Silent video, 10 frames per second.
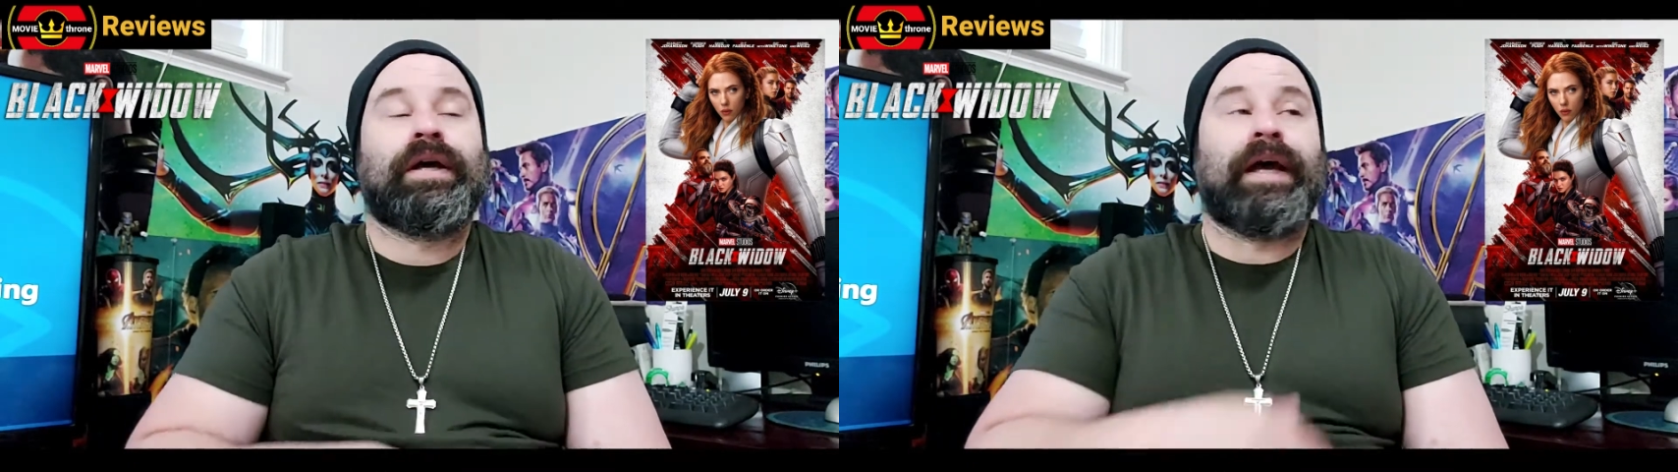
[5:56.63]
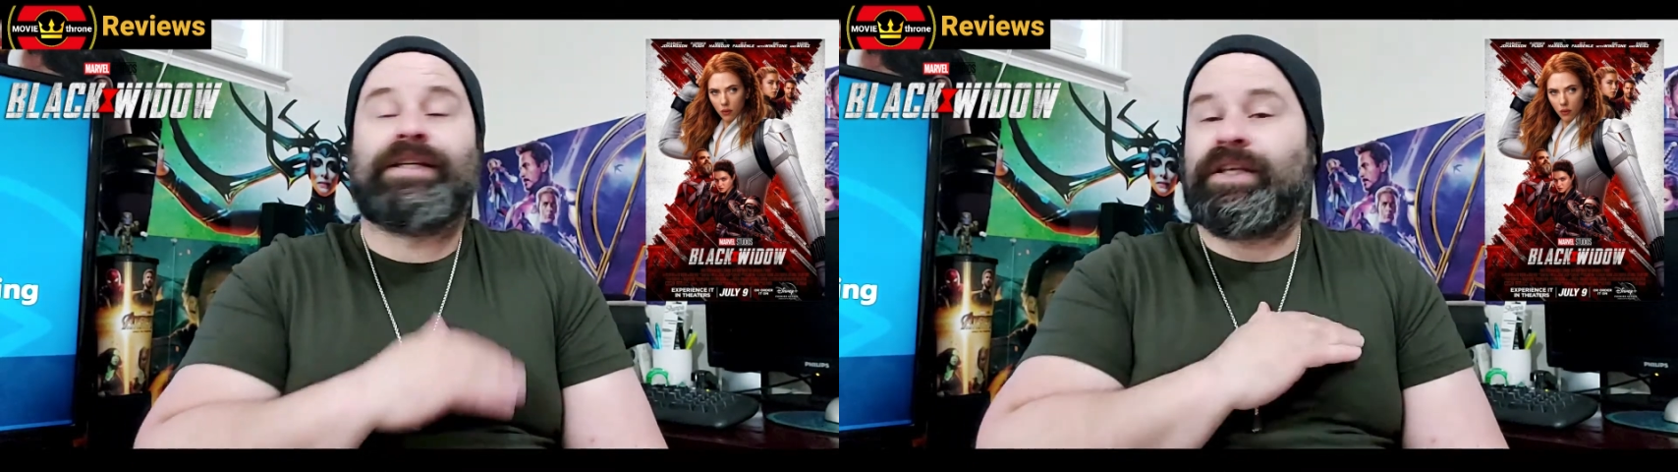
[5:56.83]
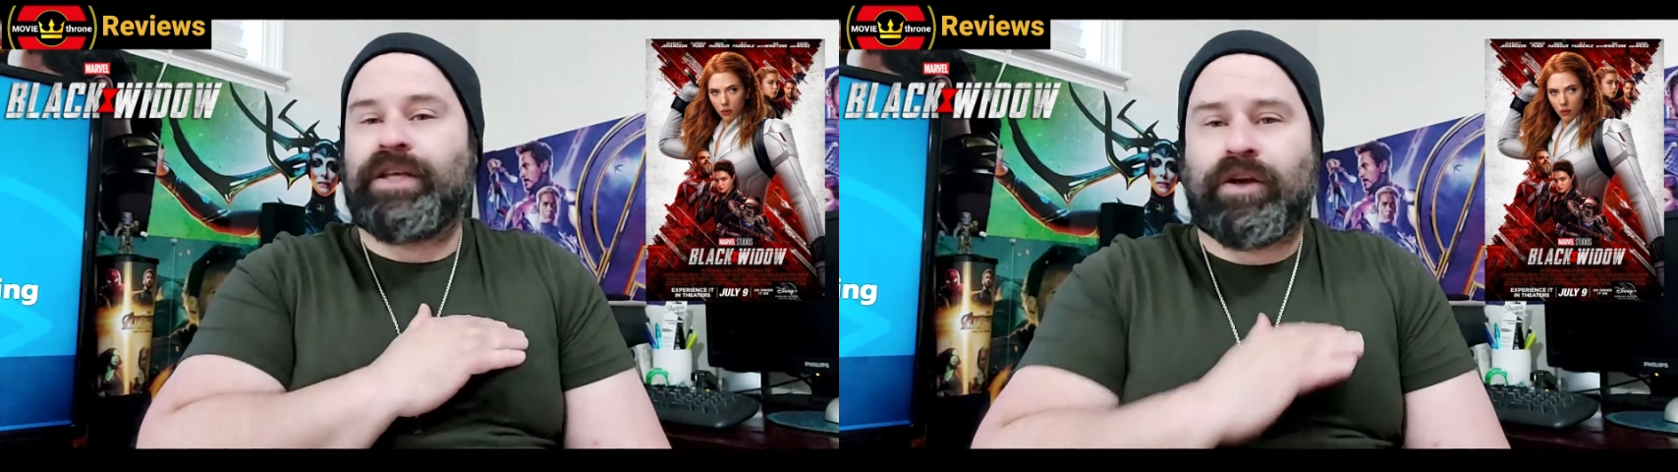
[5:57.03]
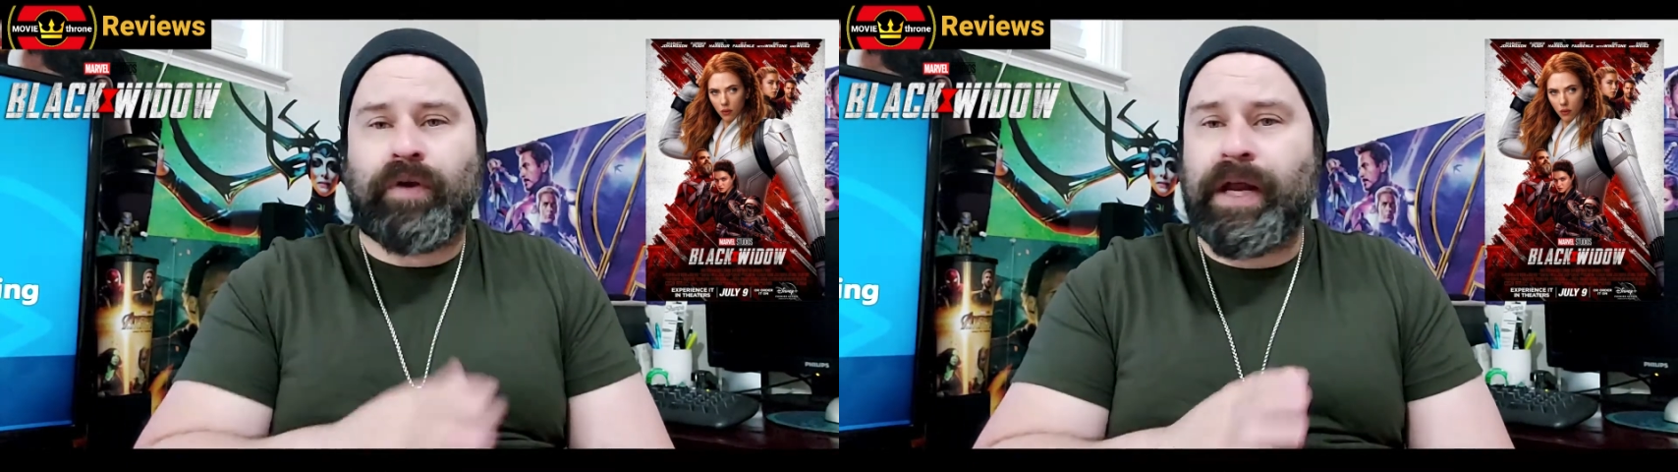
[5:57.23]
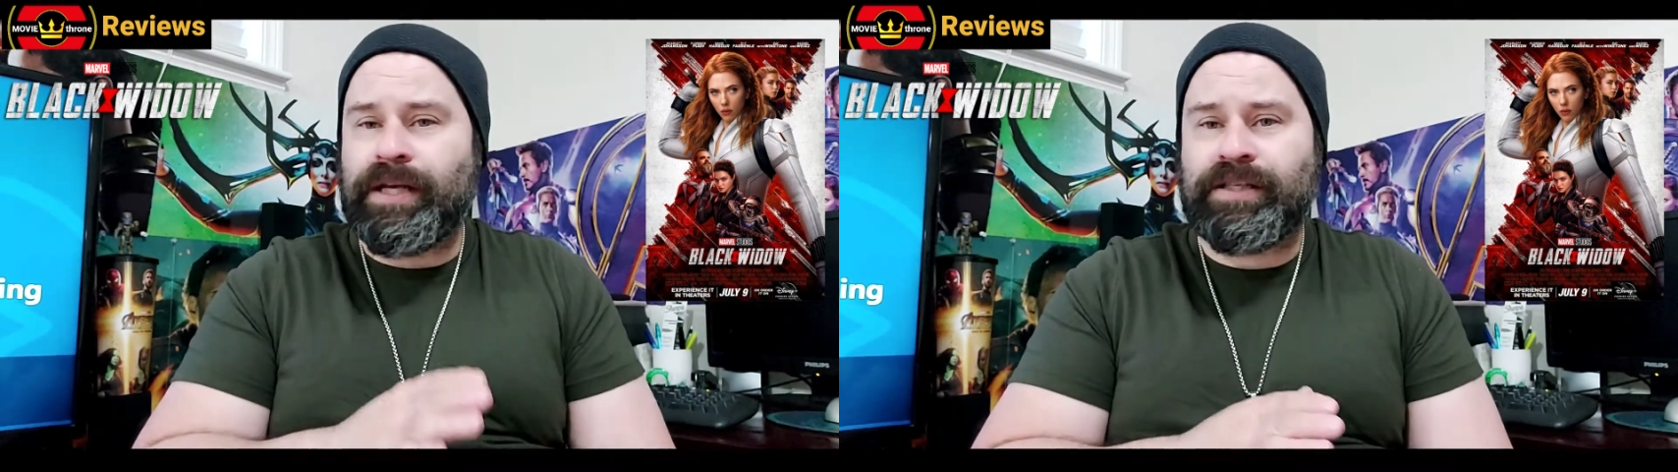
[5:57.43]
Is it the
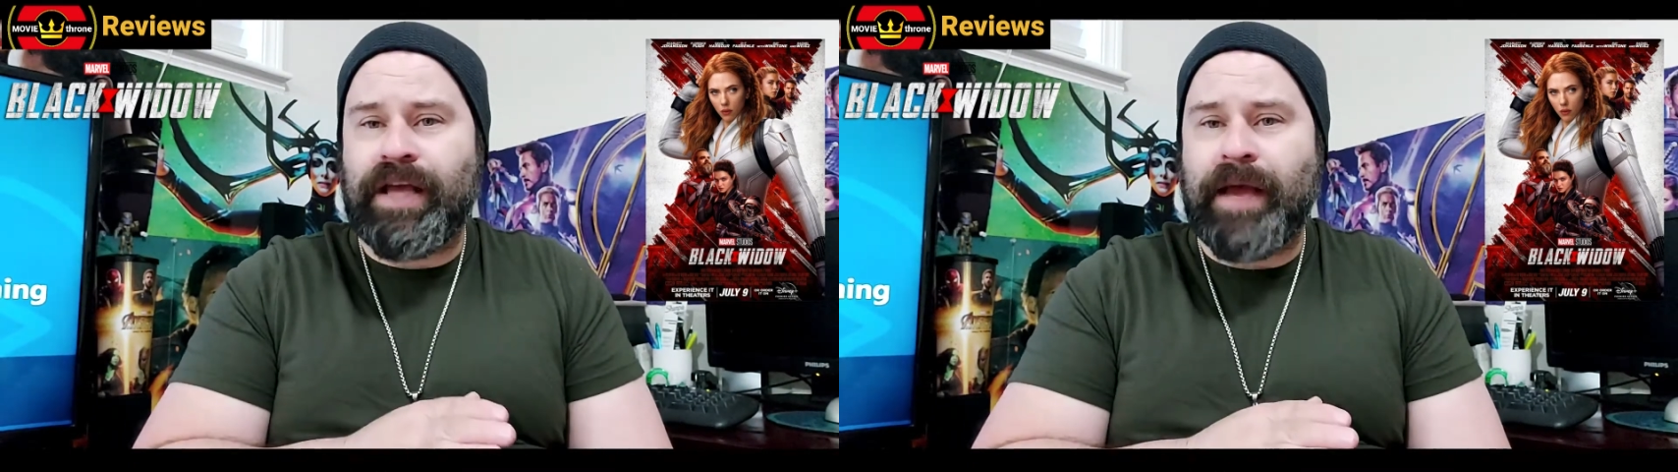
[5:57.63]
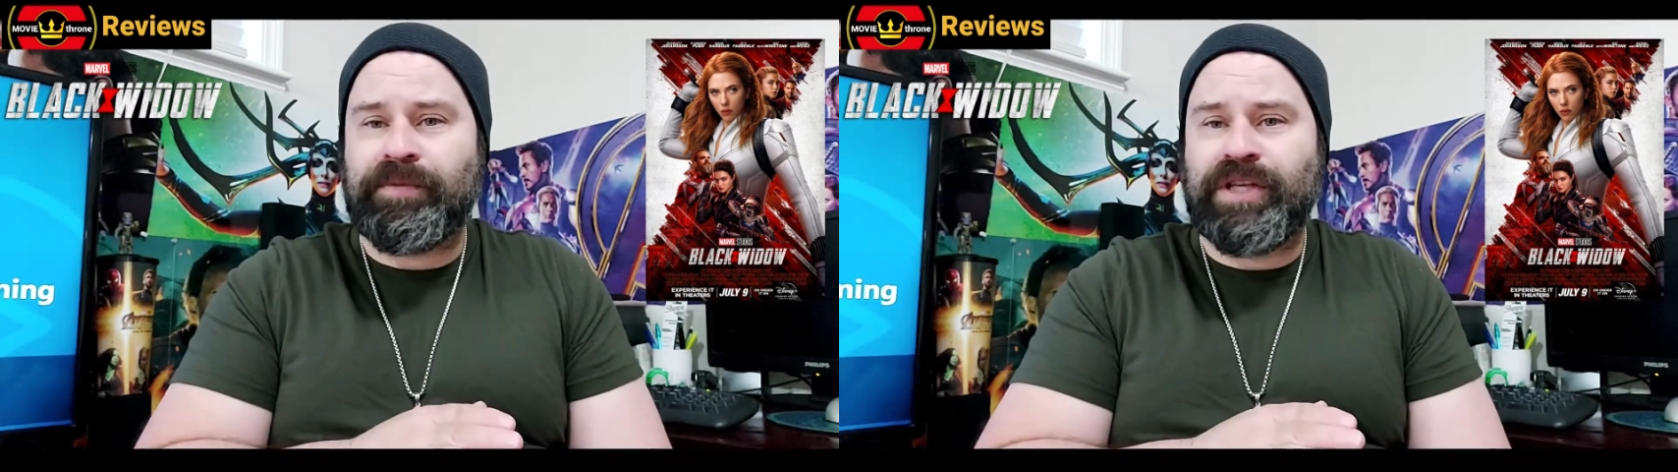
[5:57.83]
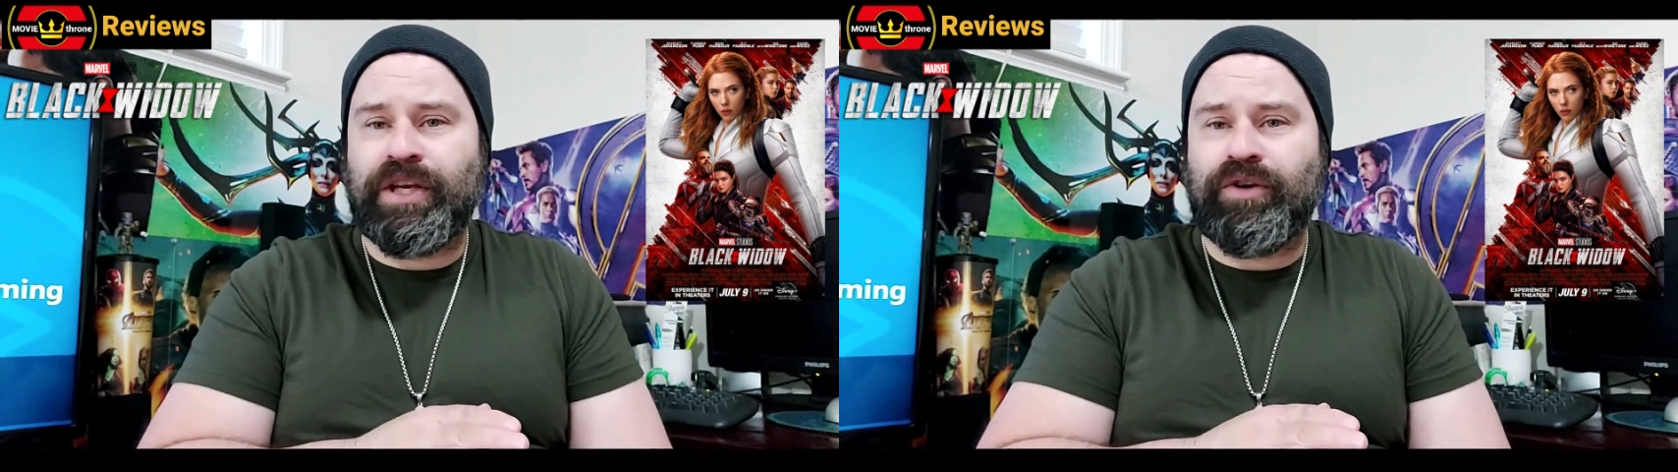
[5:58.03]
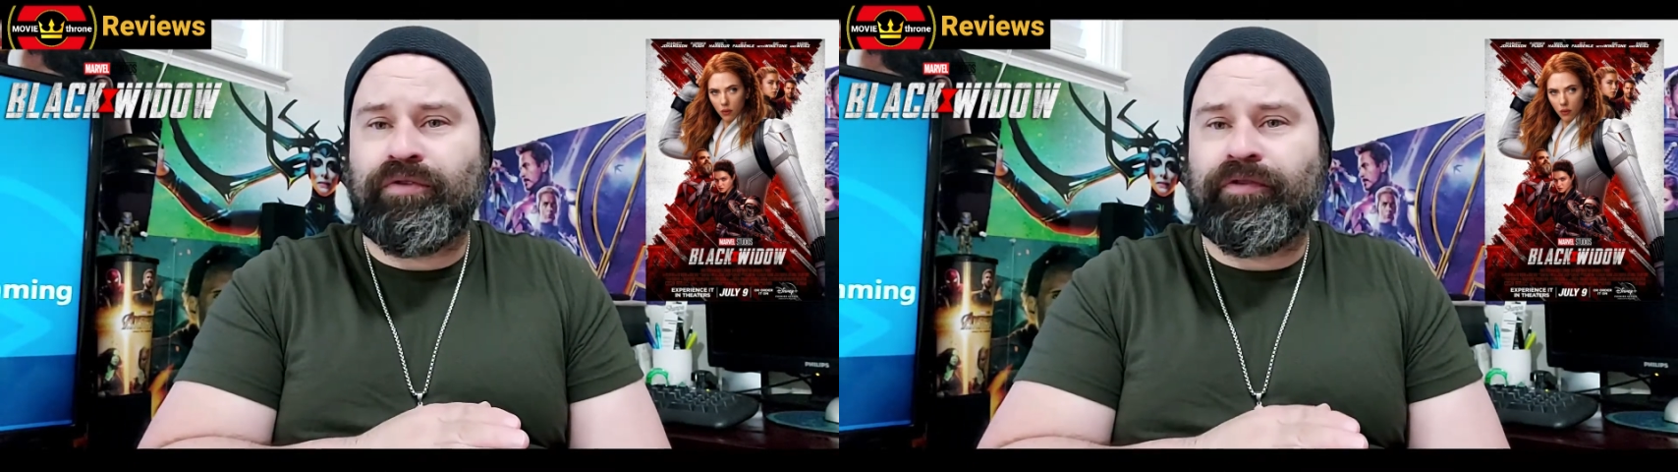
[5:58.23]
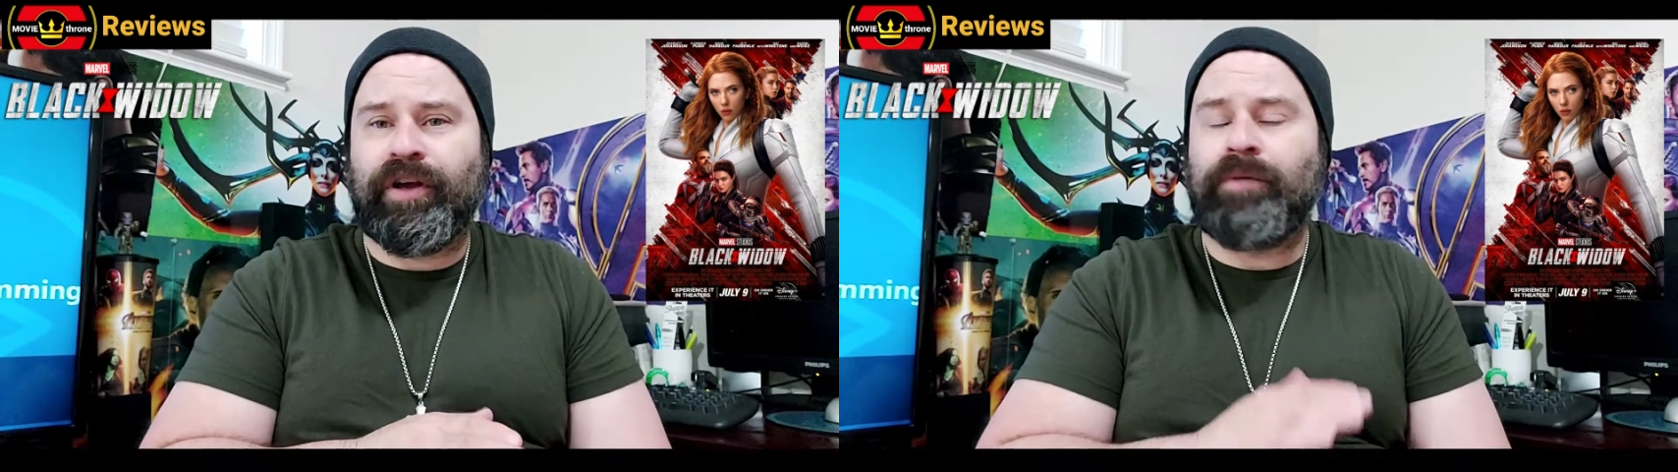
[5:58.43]
greatest
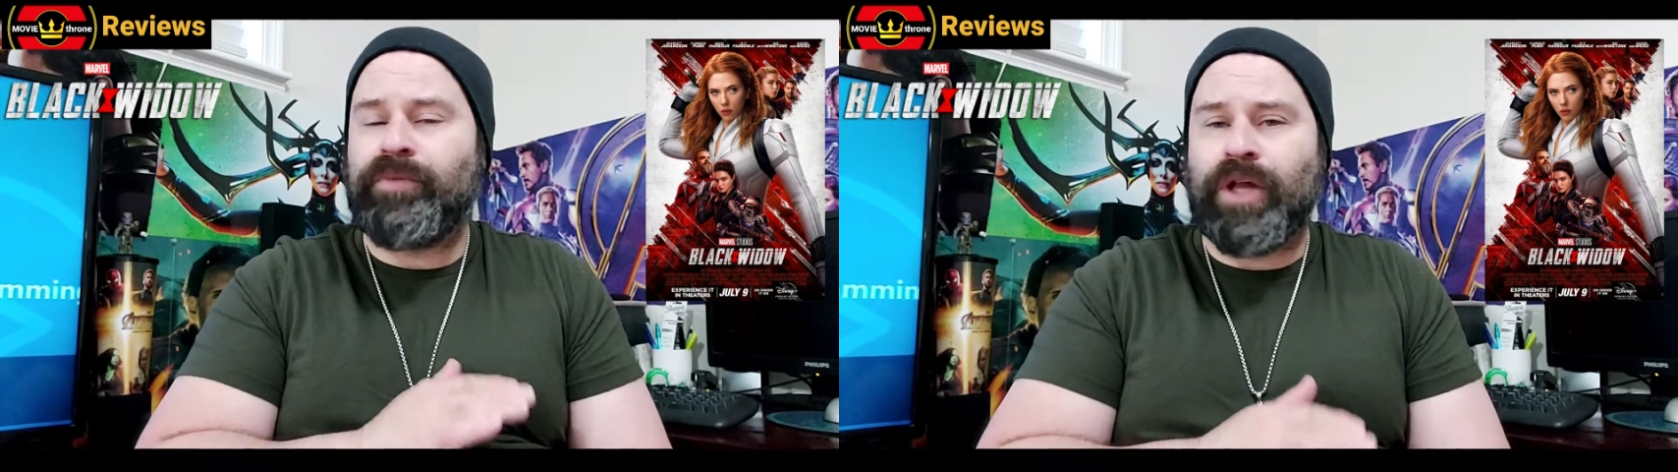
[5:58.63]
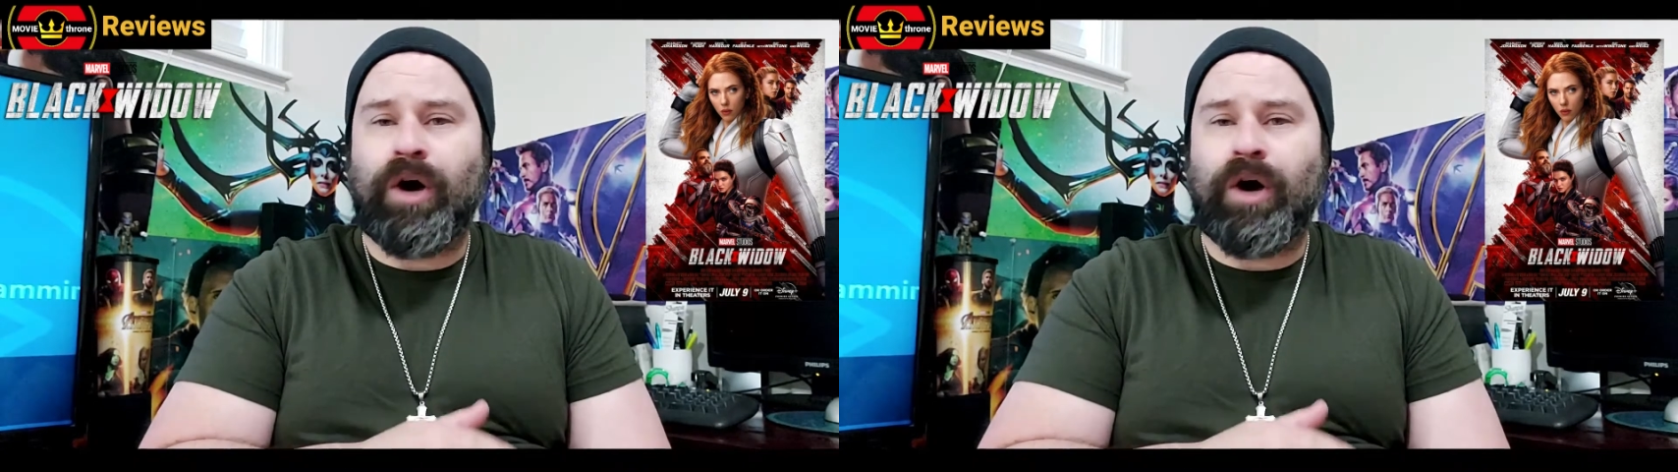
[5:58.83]
MCU film?